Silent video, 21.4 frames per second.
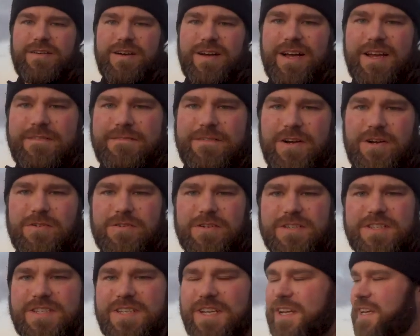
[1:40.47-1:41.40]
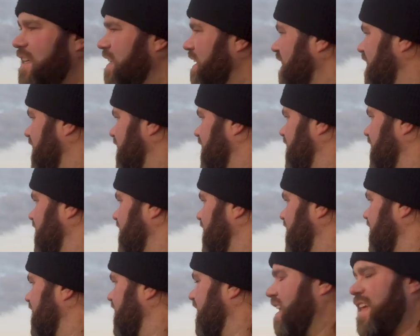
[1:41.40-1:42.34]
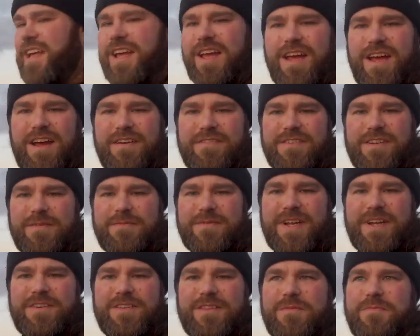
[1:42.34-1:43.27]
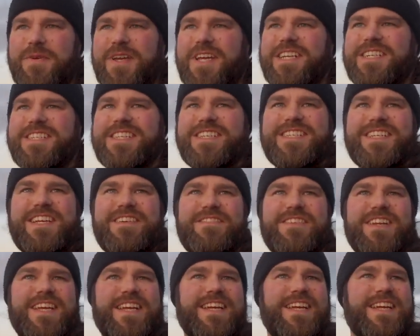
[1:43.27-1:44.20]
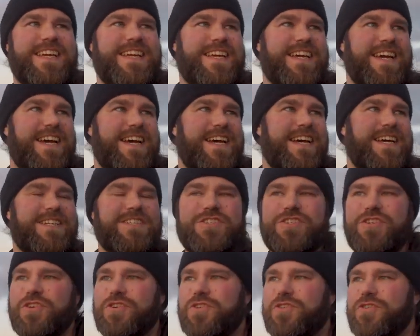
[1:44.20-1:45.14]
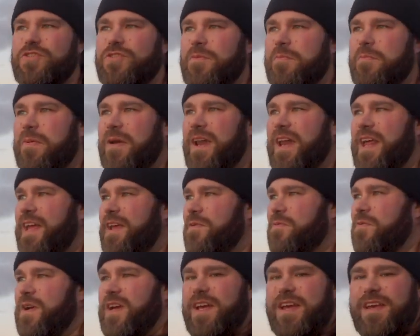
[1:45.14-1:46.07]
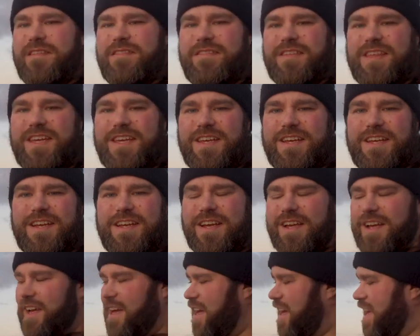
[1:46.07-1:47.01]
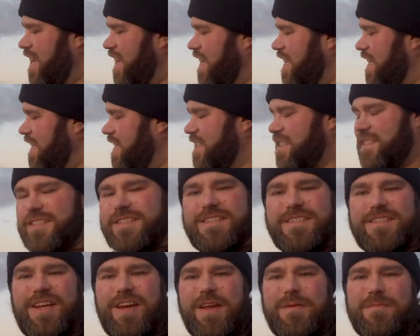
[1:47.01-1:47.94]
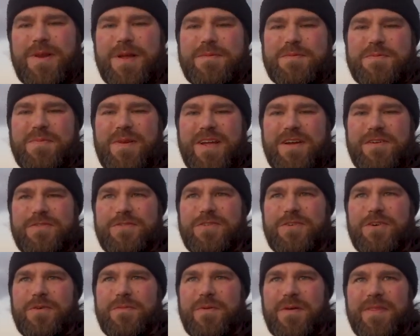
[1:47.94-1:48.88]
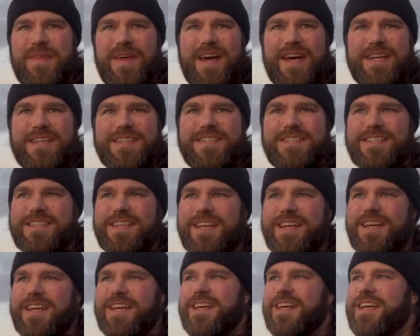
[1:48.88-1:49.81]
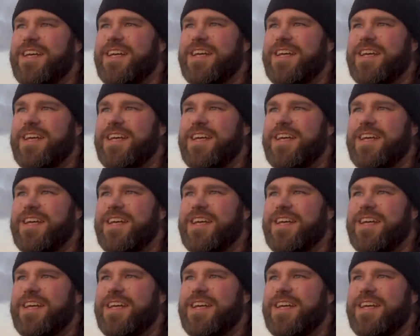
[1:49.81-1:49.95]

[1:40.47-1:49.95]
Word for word: Well, hi folks, I've come down to the beach this evening uh, to play with a time-lapse platform that uh,